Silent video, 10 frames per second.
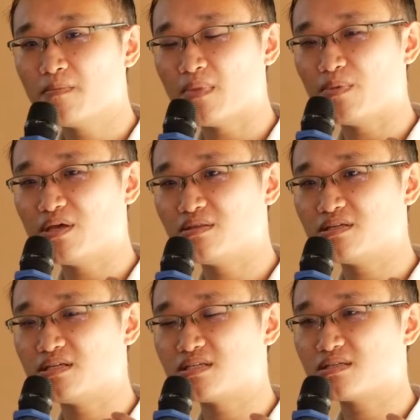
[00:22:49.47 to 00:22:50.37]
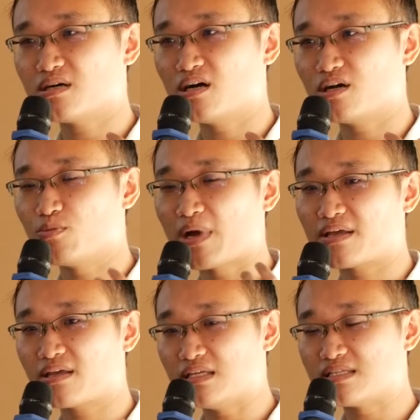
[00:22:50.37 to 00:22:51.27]
maybe this is, you might
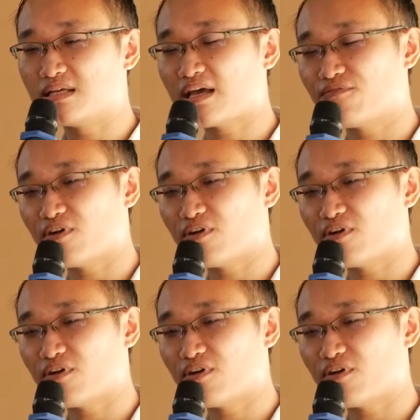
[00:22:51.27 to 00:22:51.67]
easily get